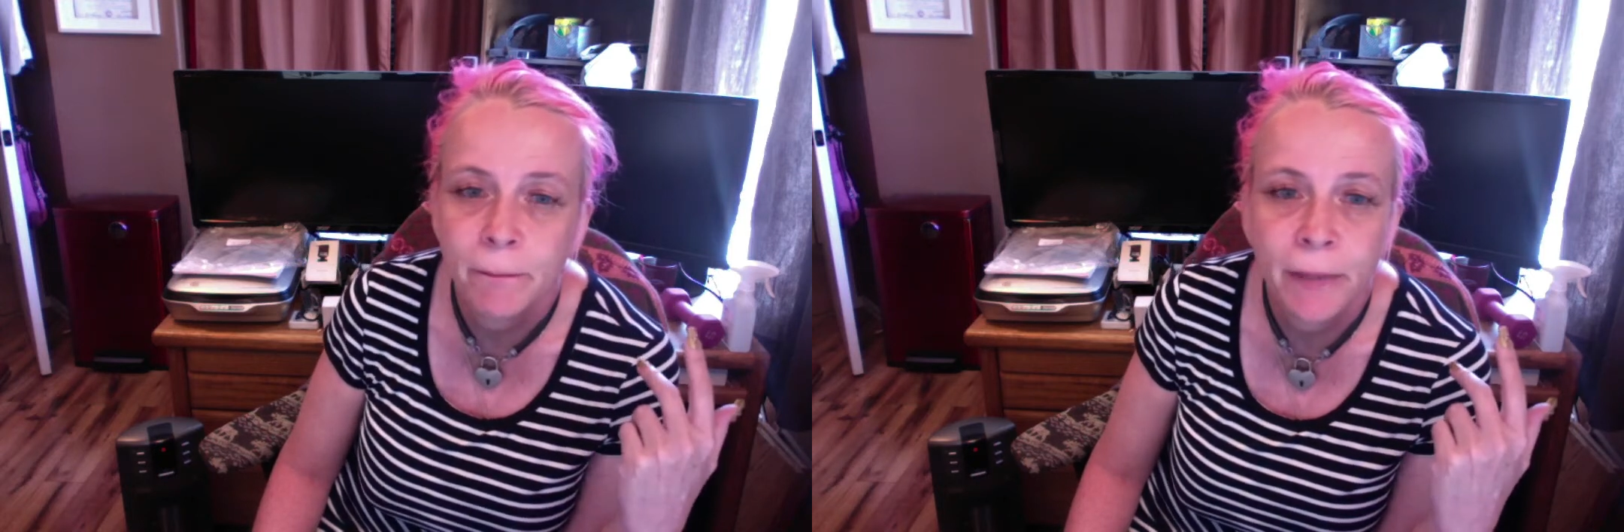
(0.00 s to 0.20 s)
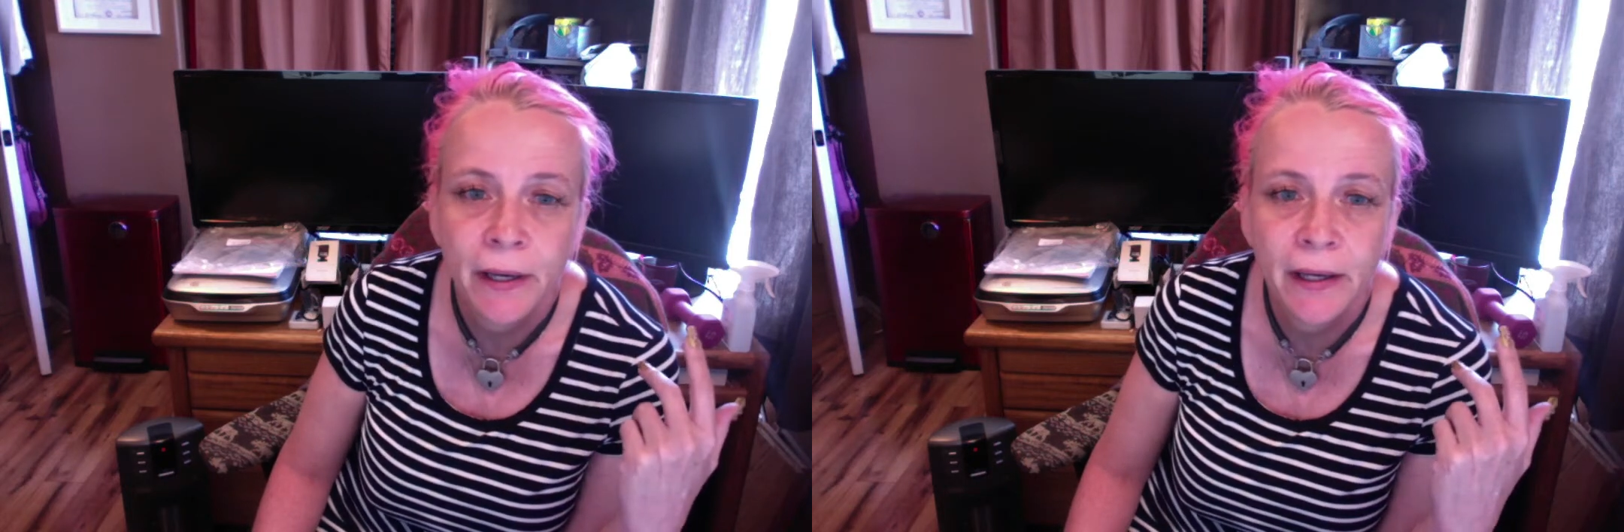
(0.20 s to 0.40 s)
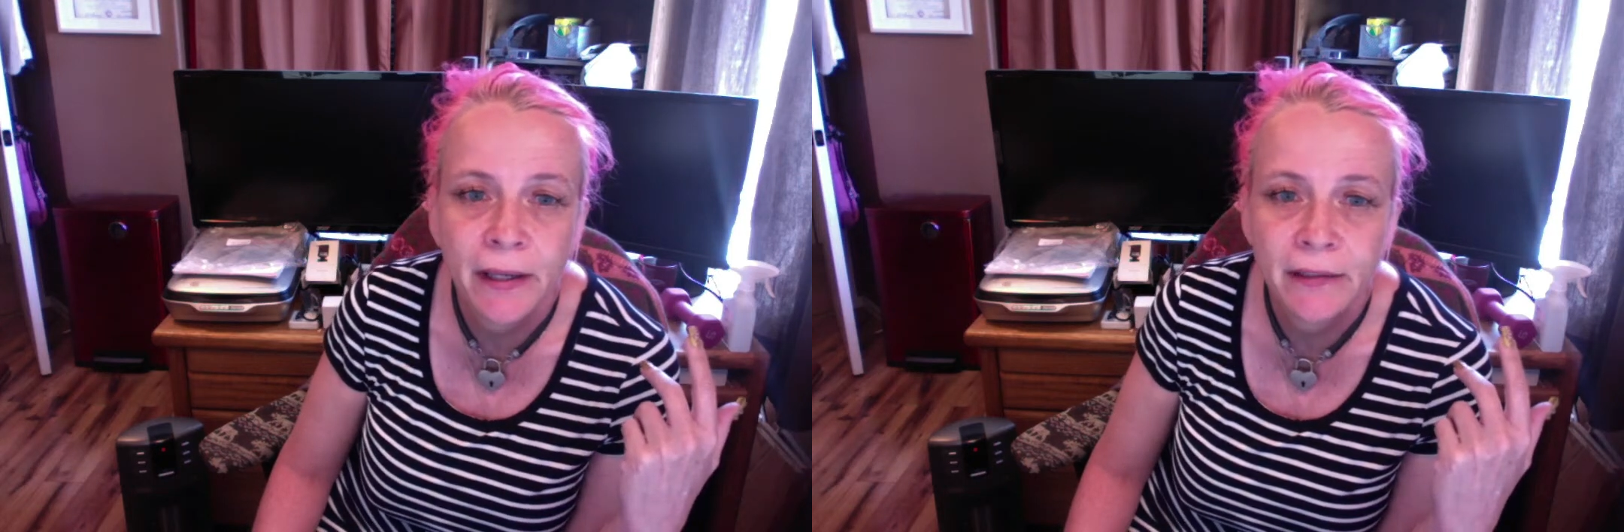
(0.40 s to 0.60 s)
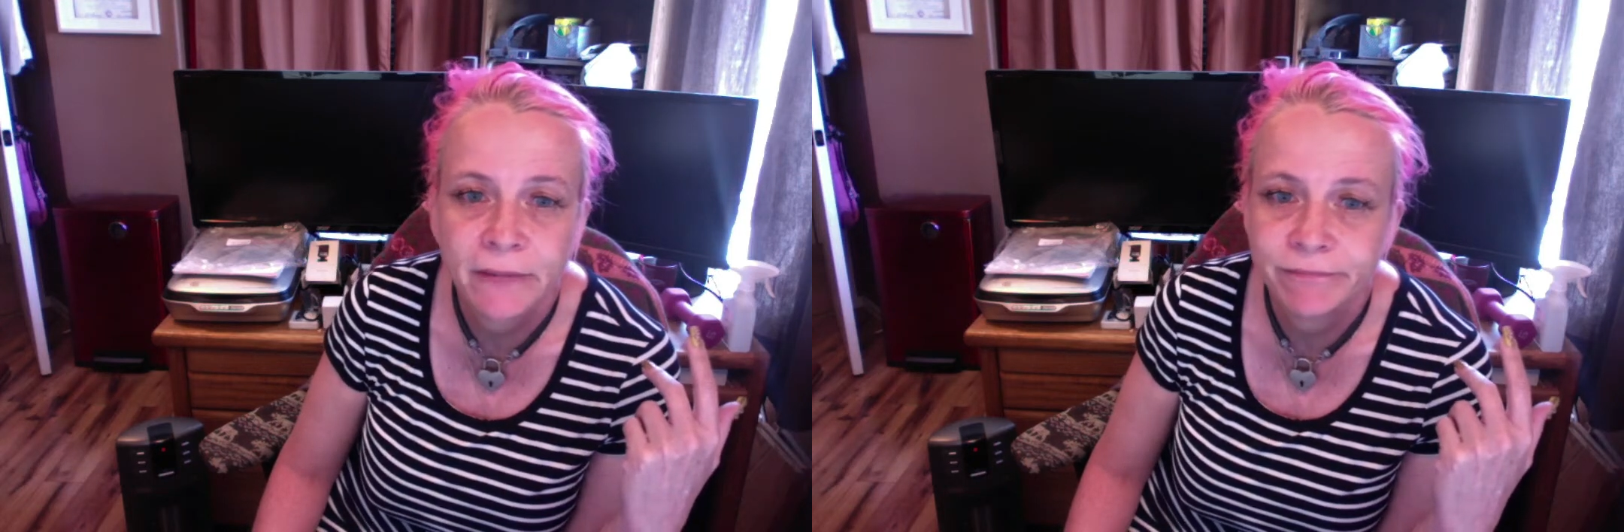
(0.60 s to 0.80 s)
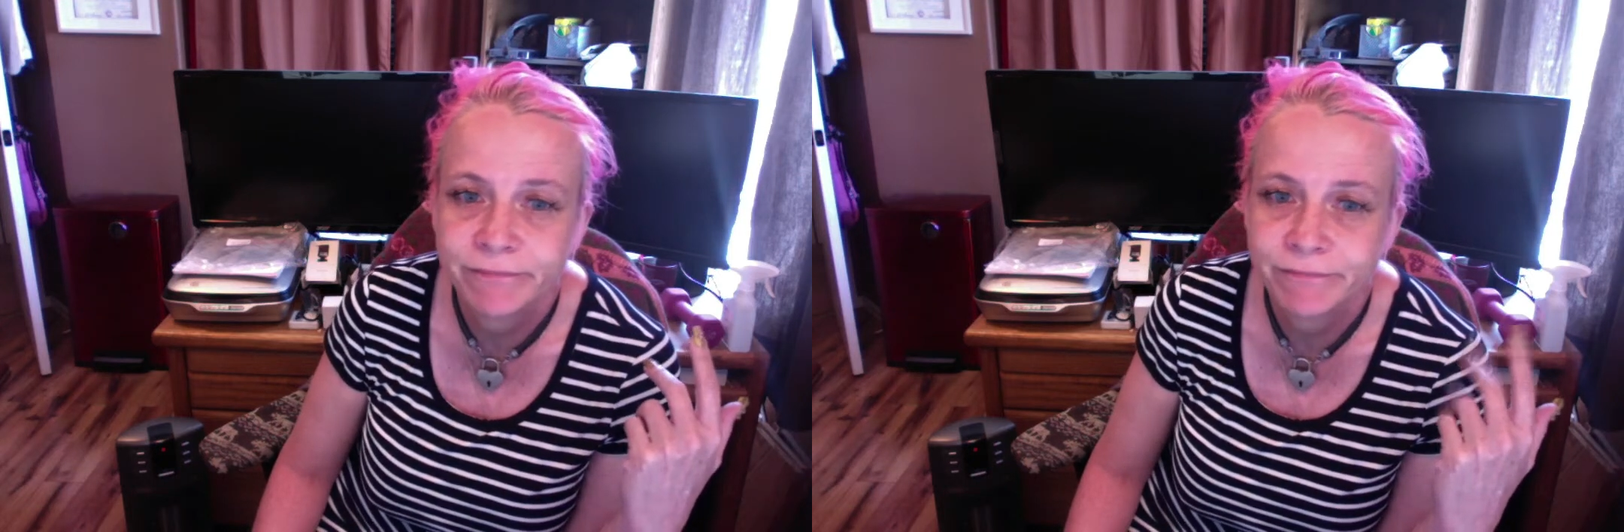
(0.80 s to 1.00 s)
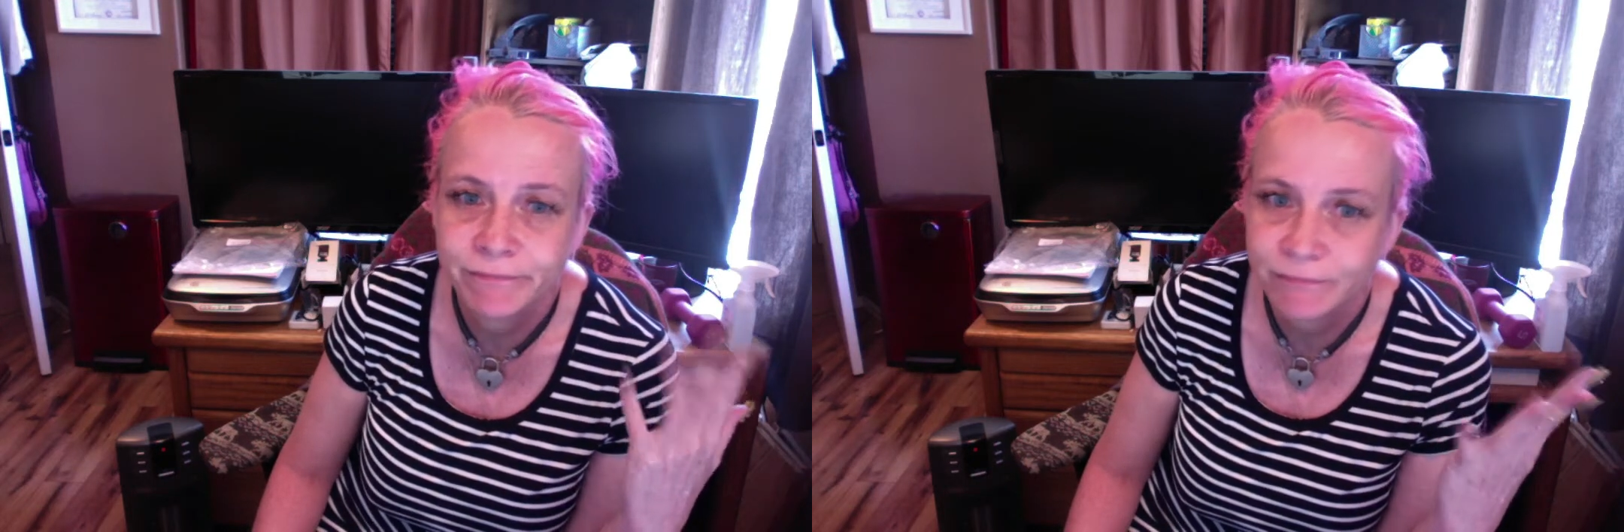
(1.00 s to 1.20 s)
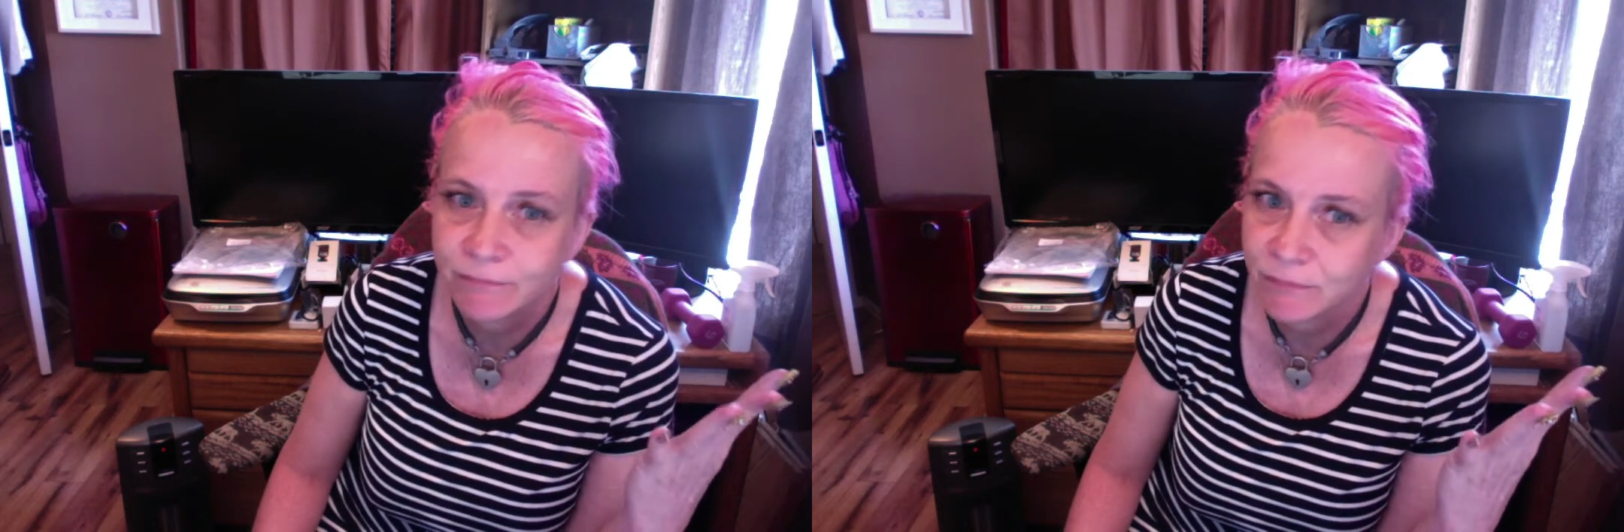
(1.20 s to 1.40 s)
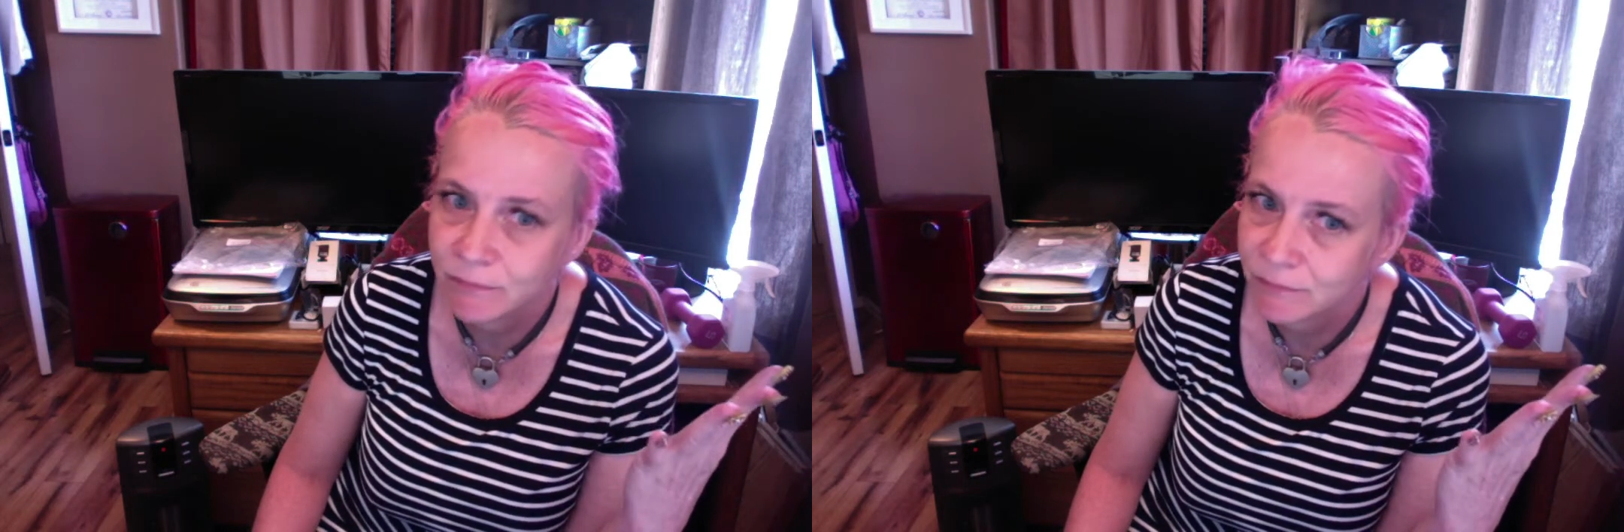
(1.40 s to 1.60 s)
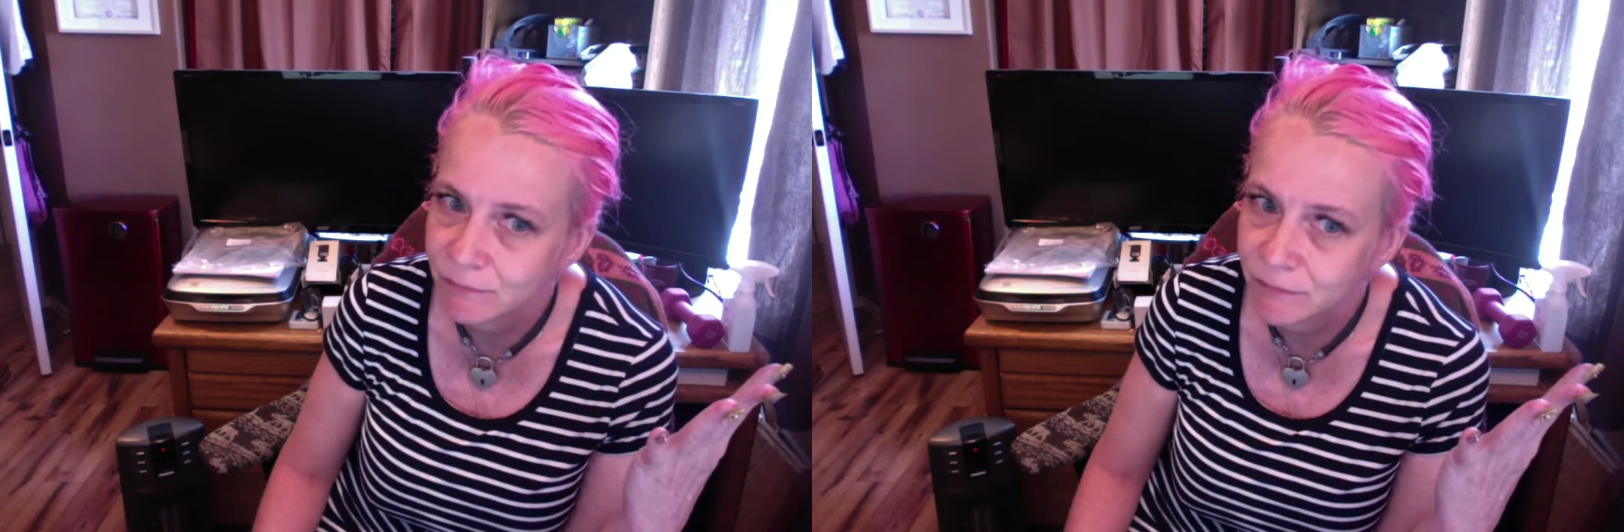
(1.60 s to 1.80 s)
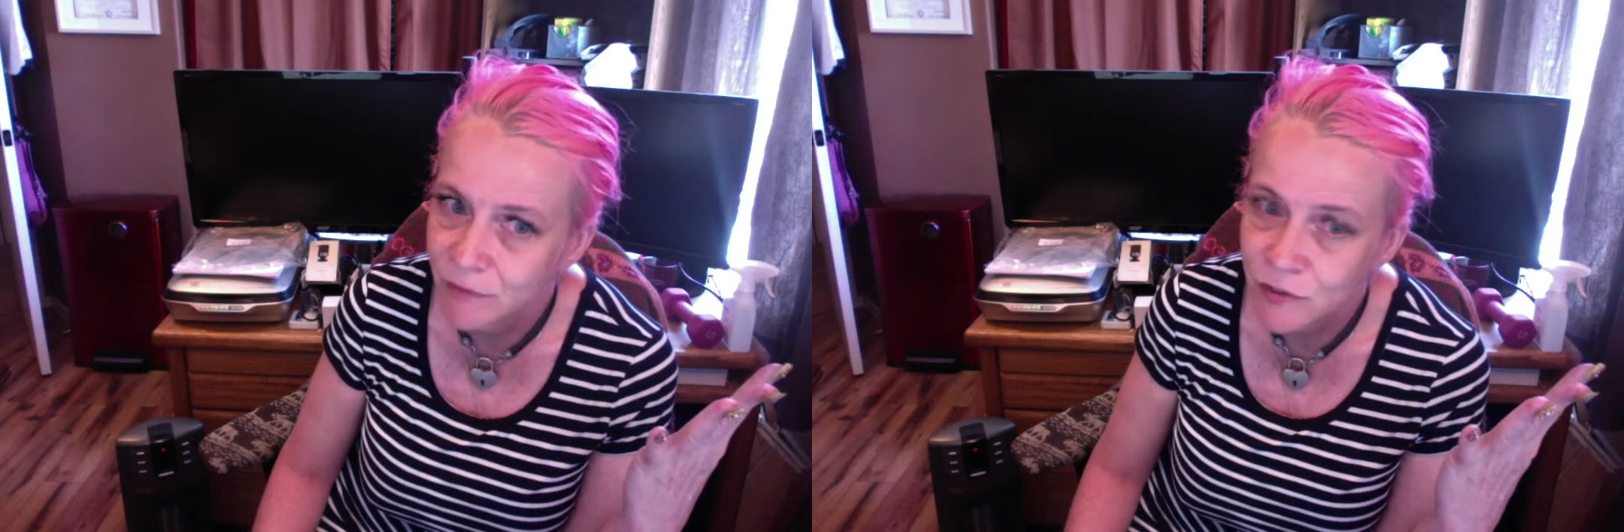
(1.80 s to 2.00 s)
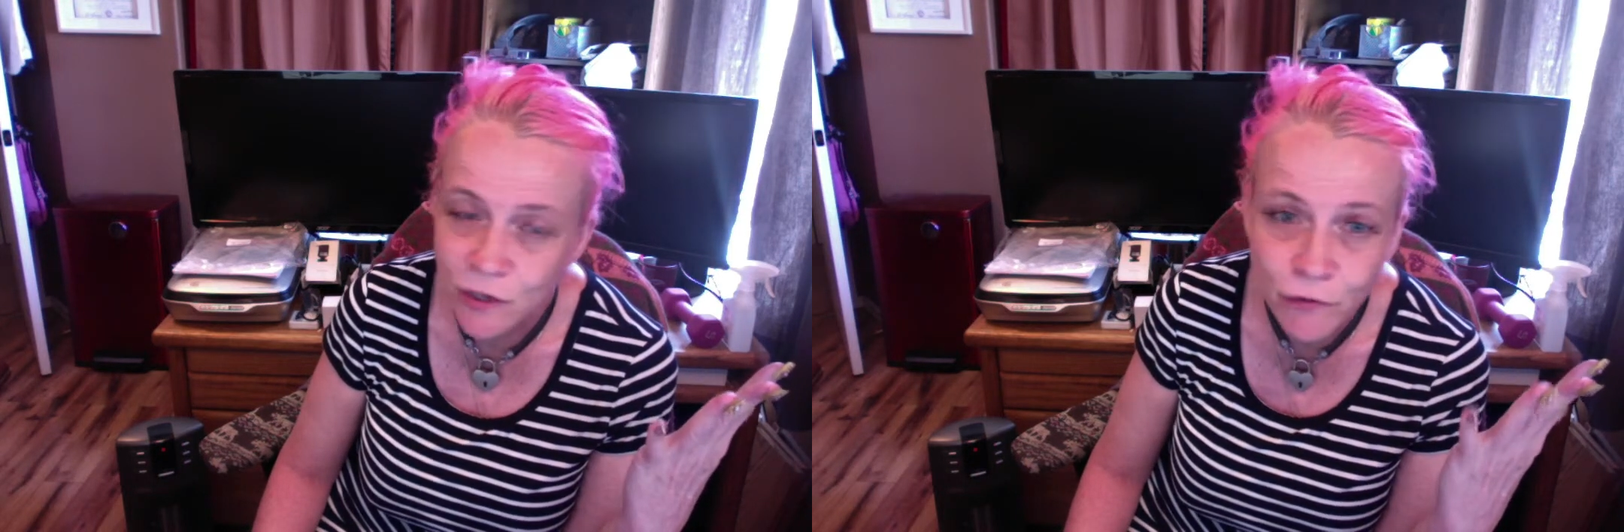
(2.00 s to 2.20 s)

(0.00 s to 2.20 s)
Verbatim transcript: But so